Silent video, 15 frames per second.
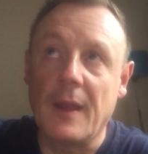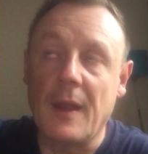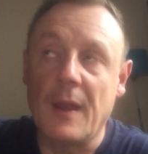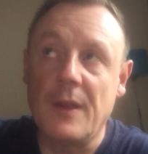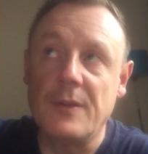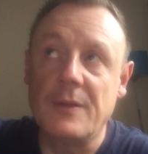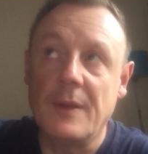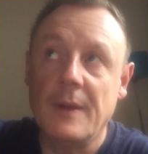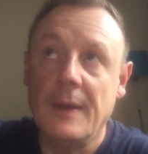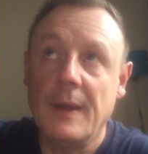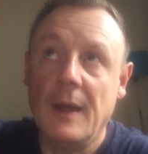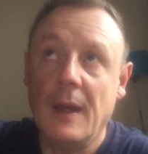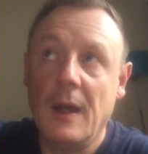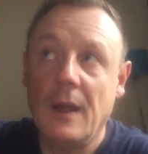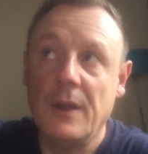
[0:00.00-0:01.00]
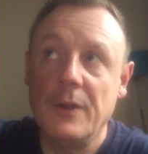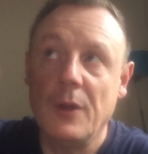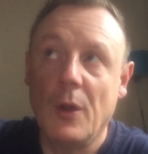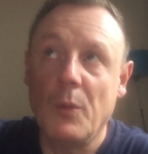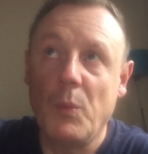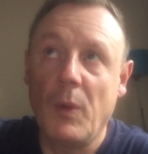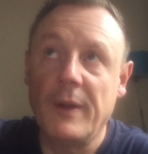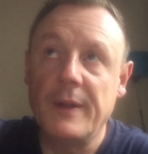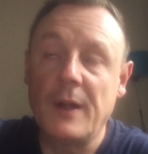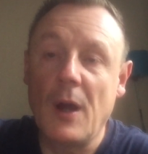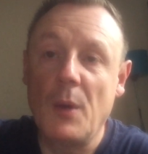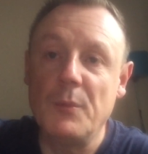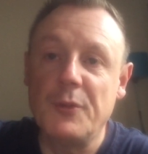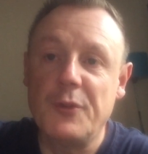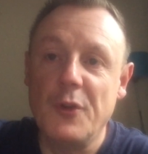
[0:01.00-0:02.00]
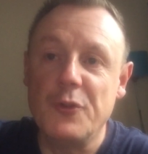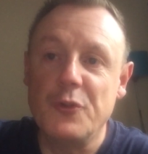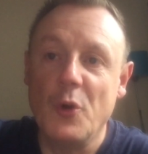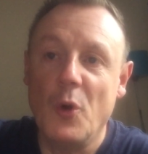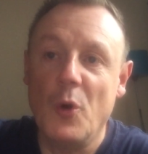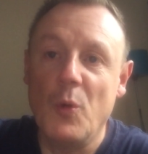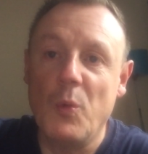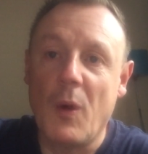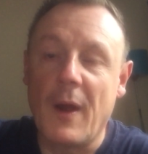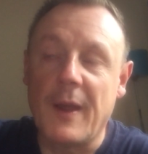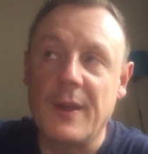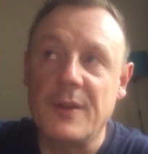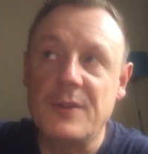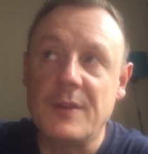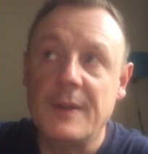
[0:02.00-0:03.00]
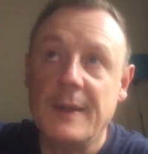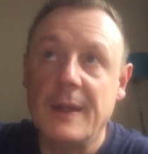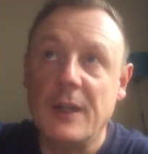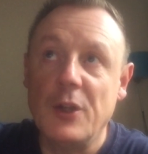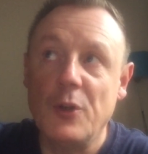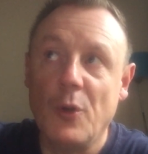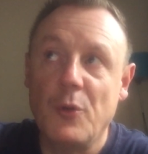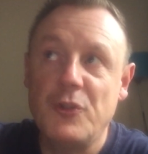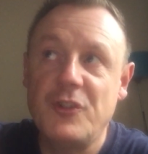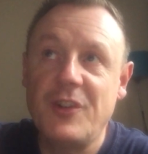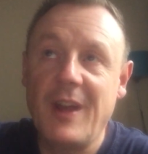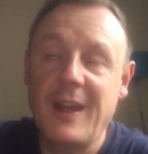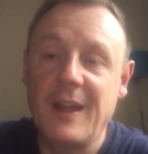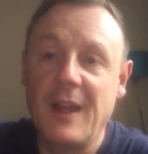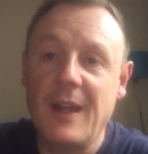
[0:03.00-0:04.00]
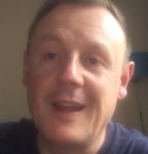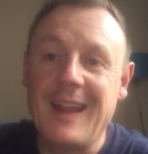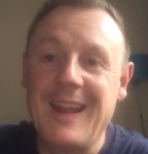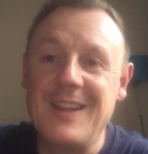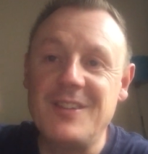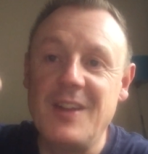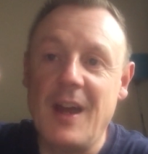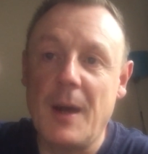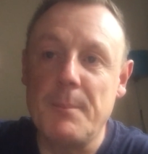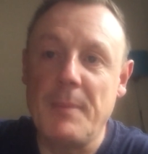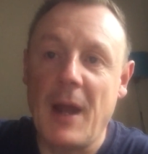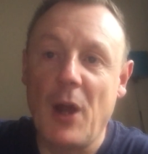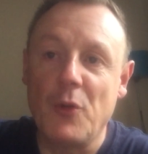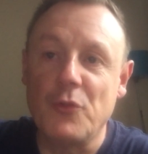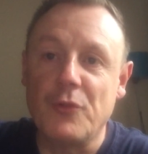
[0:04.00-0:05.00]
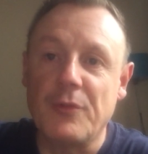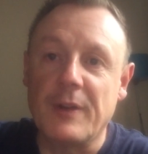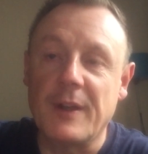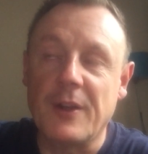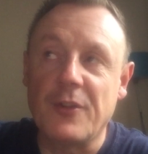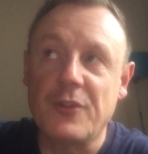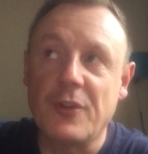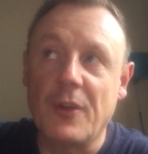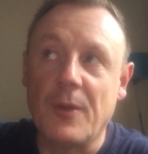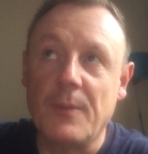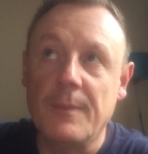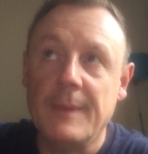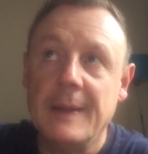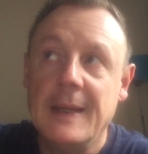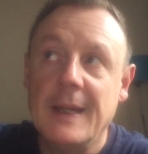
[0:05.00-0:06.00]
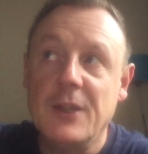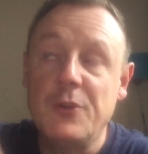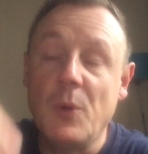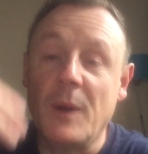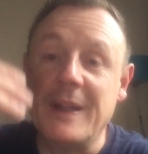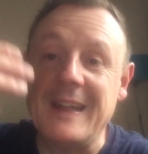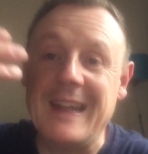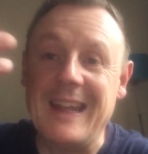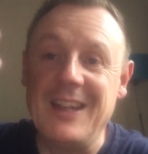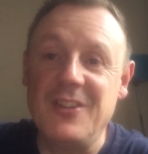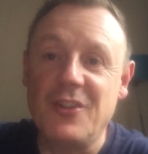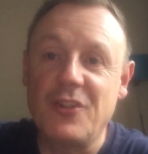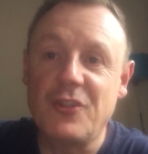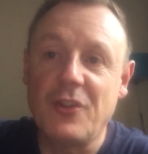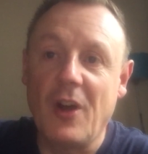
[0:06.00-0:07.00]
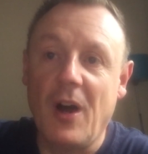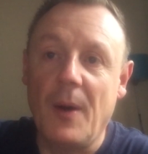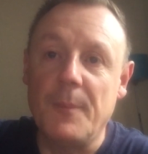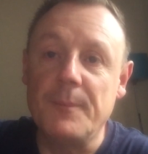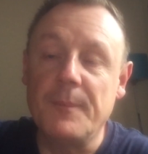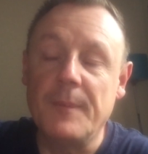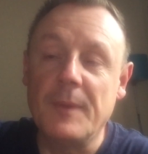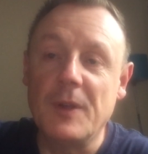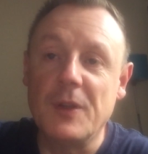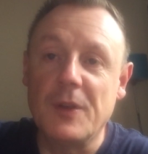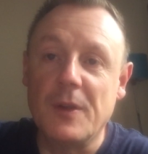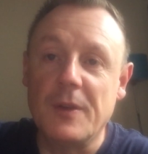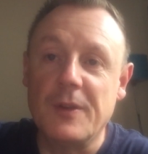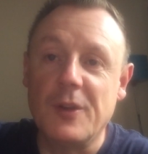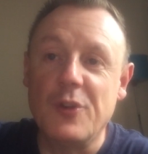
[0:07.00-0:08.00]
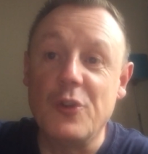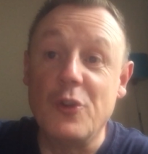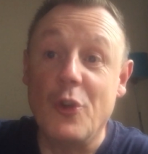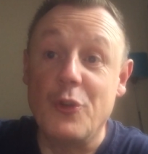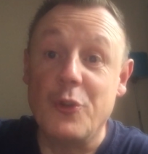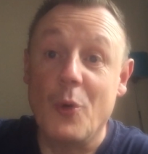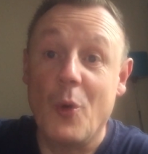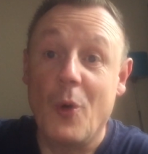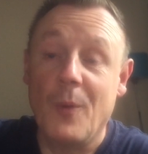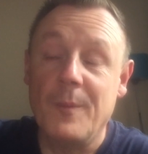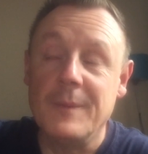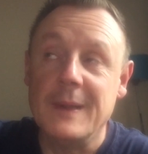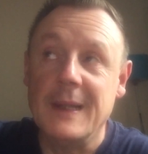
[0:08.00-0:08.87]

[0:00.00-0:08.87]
is, you know, when it comes to doorways, you know, check in. Is it a boundary issue? Do I need to shut the door?